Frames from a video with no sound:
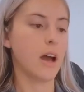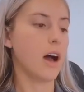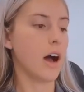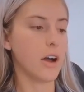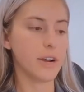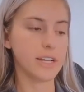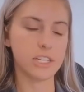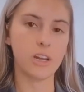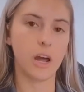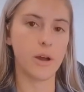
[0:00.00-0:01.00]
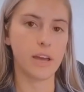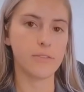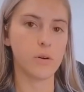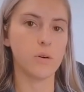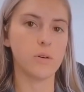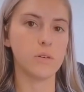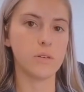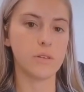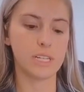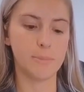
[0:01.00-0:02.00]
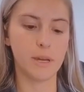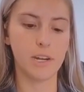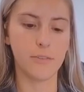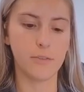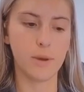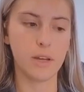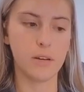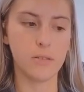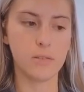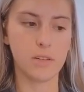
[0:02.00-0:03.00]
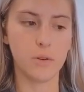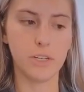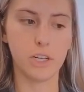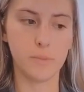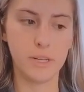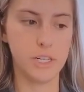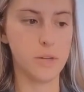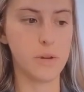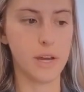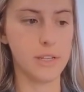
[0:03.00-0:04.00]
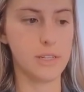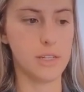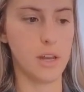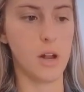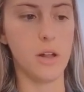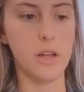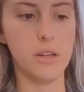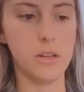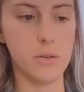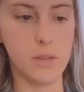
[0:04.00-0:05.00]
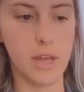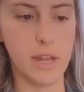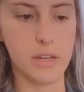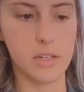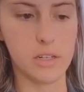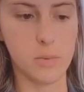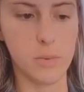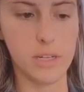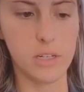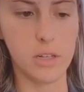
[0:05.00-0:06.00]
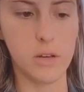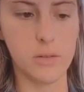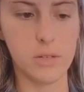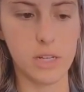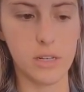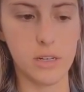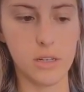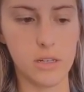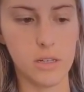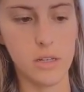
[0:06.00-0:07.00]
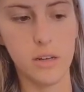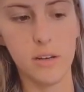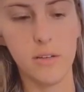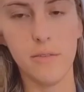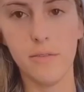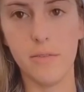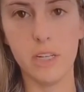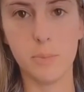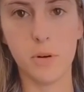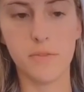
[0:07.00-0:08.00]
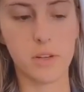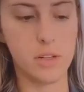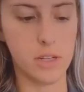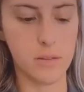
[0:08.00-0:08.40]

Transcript: Alright, so now I have a hole that's big enough for my hose. It only took me 2 cuts, and all I do then is just wedge the hose in. Fits perfectly.